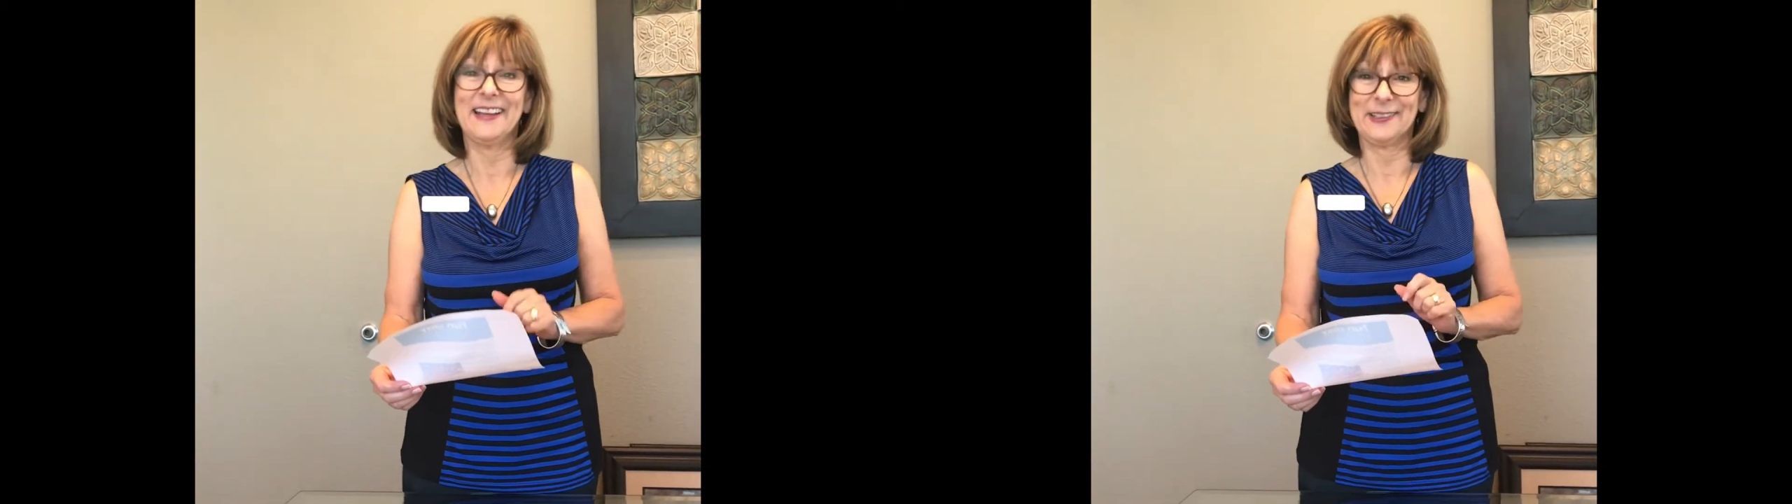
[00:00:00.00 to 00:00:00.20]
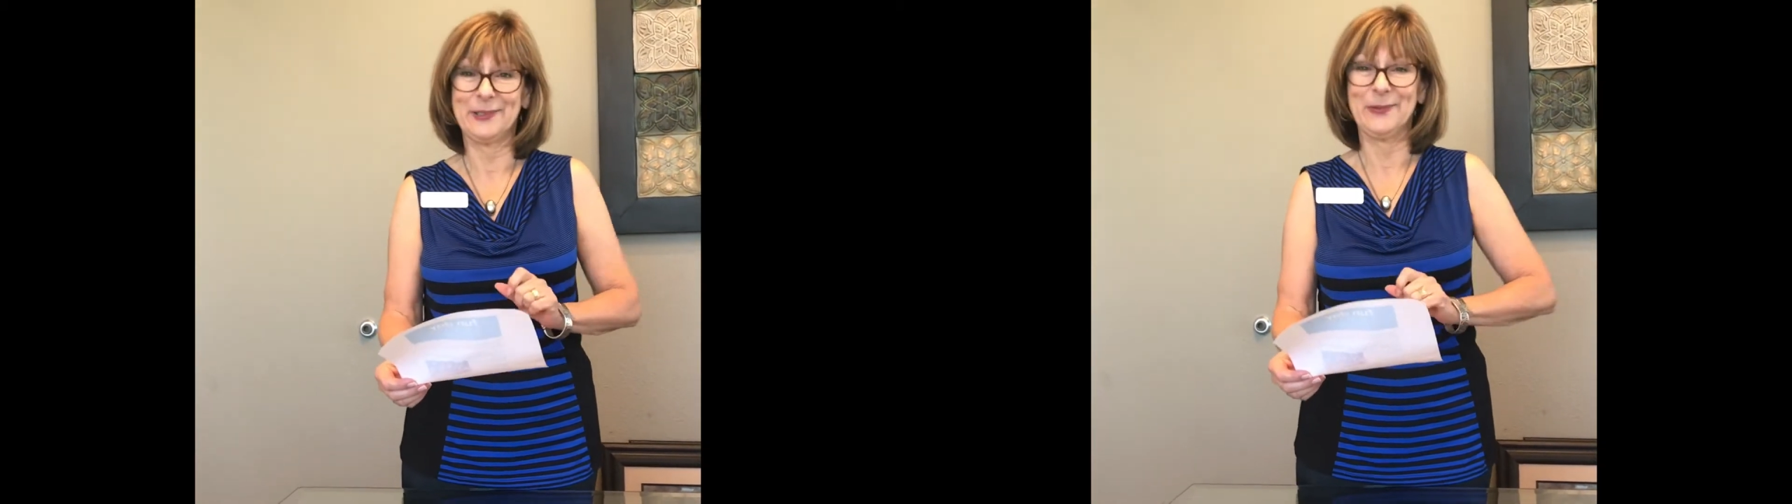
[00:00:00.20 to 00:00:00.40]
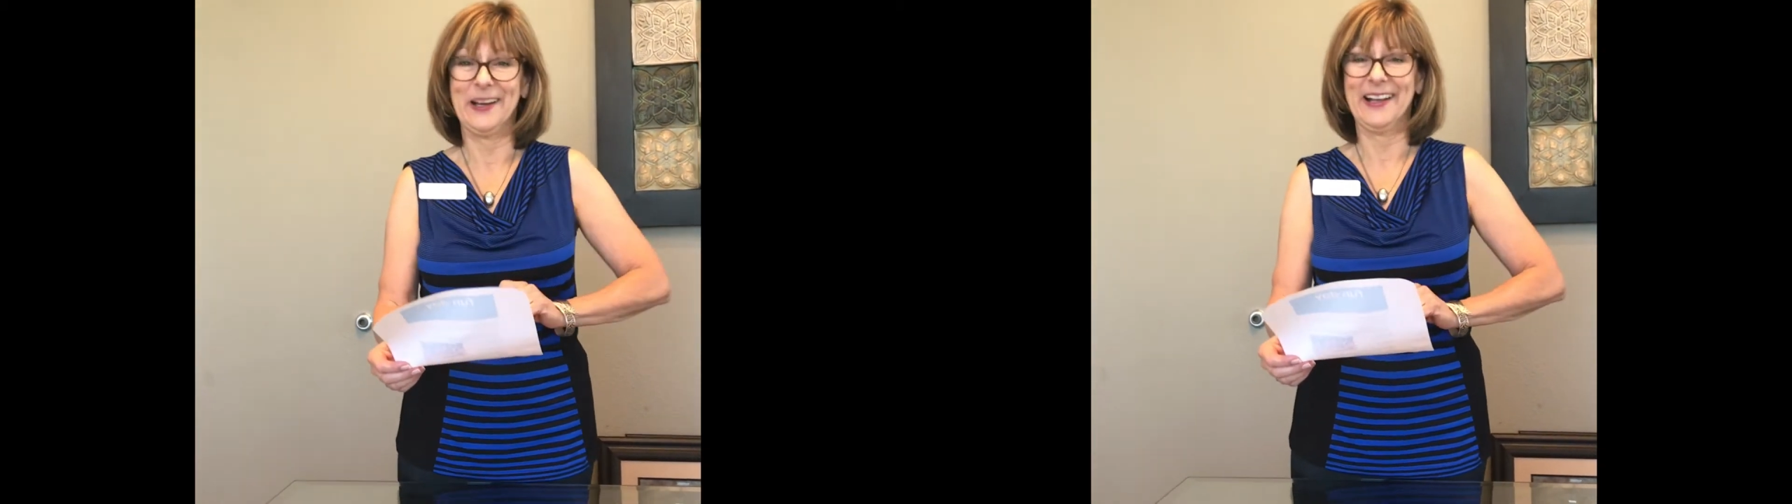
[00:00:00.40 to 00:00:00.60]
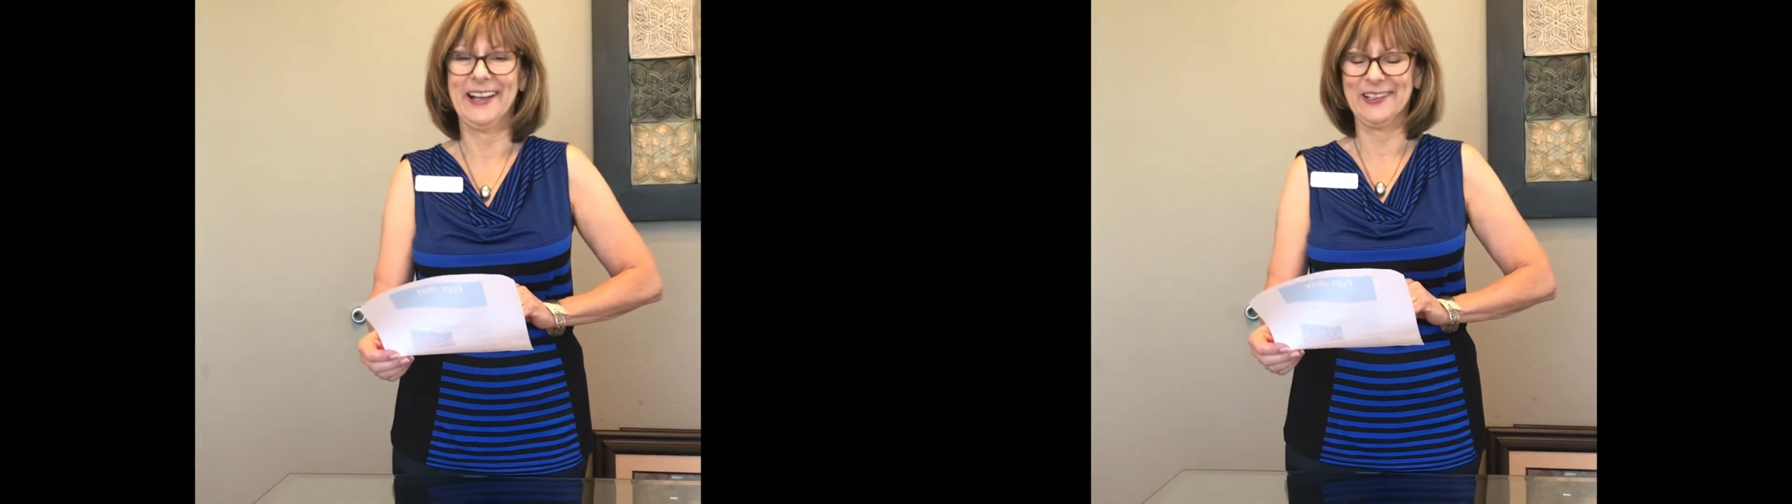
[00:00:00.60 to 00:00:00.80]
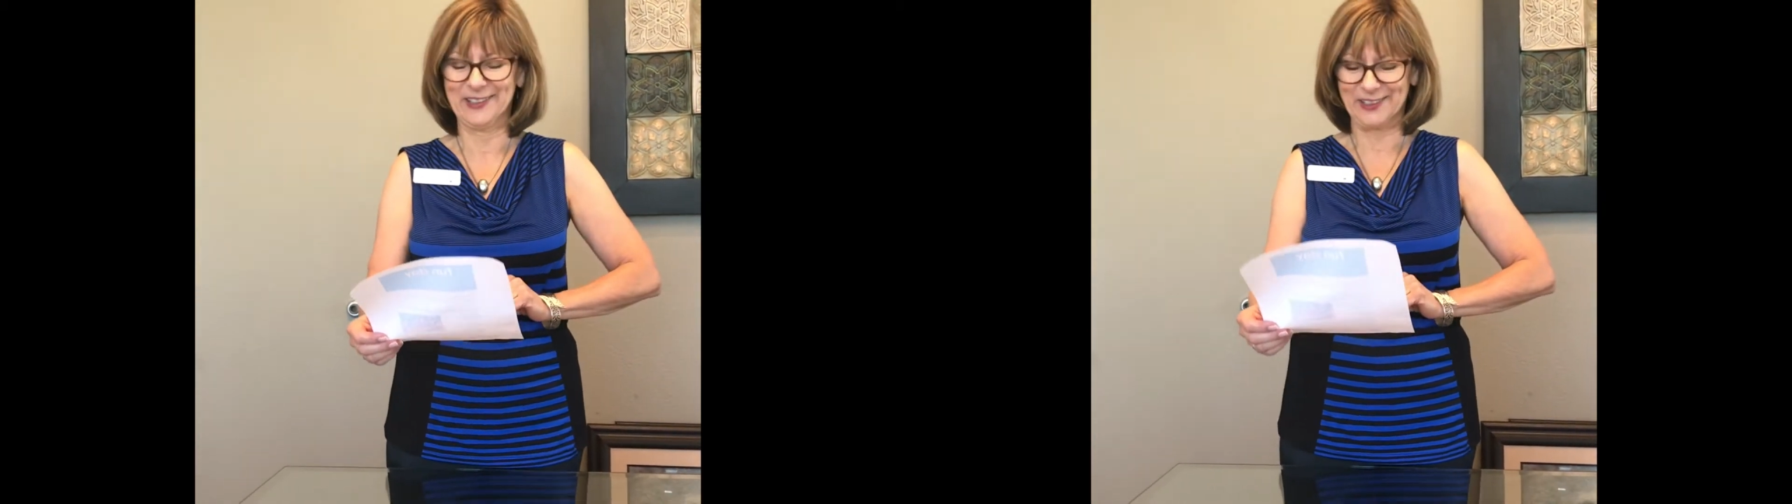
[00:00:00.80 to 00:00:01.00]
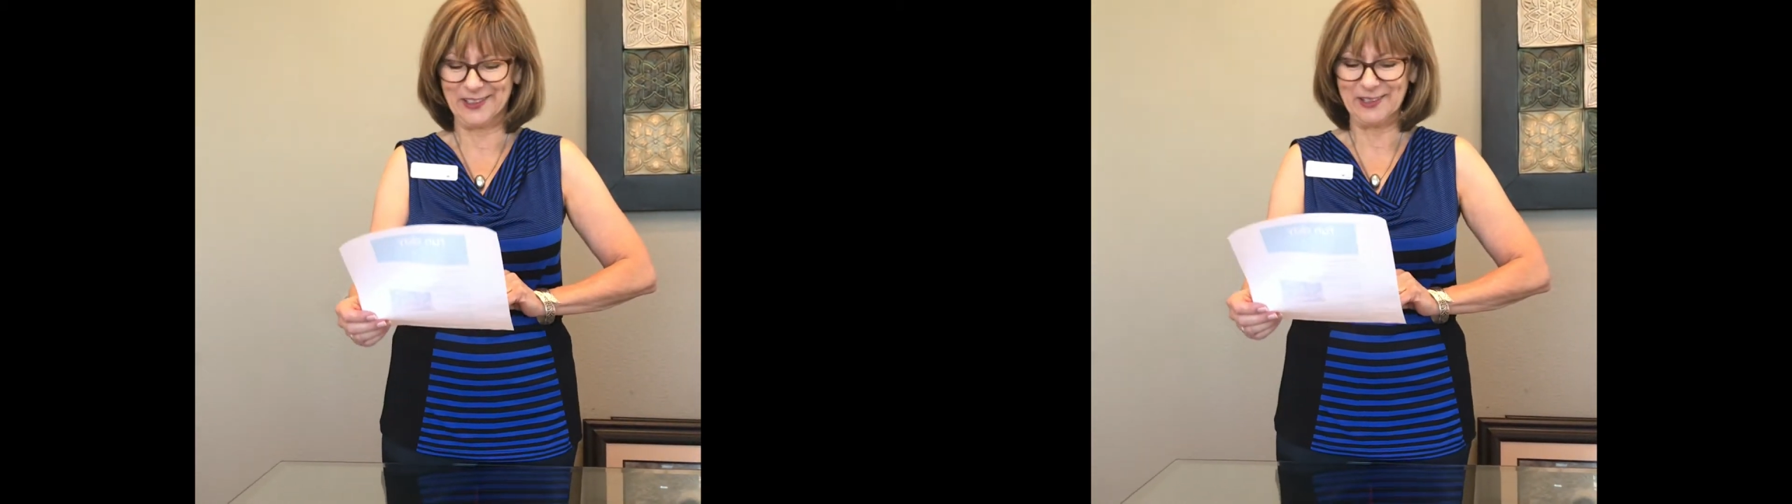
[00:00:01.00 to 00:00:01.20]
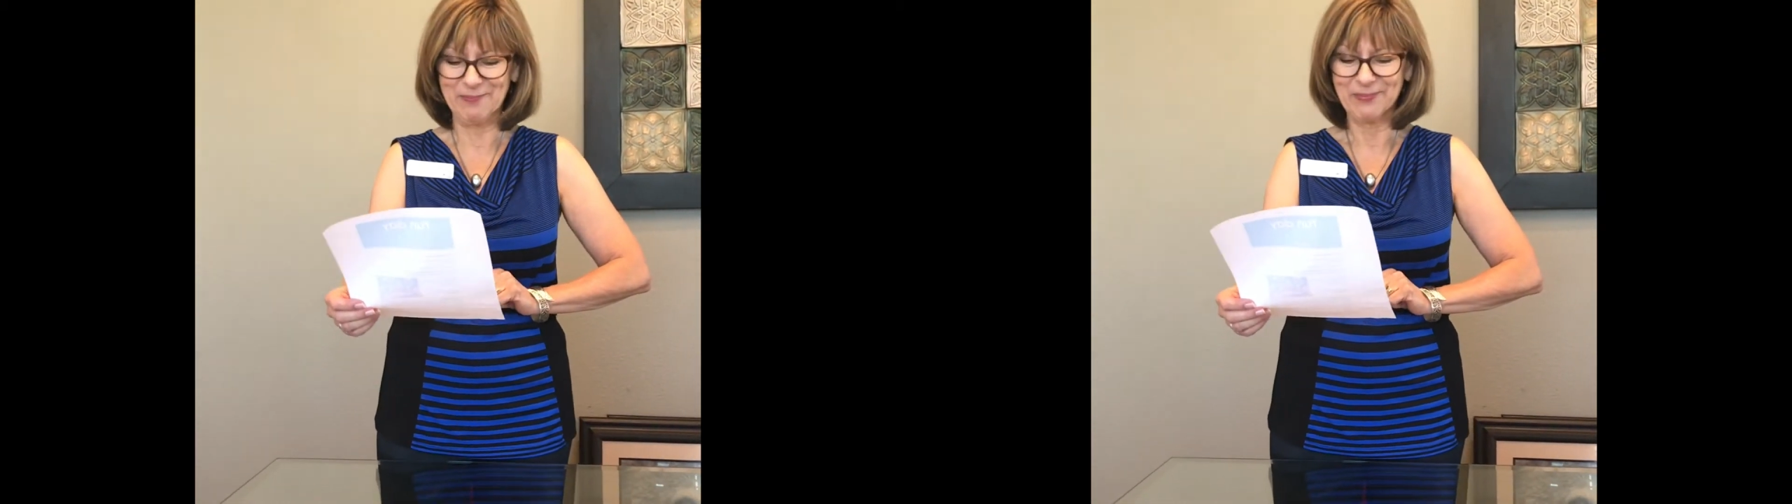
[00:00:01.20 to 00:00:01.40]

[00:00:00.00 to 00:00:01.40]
That's the one I answered.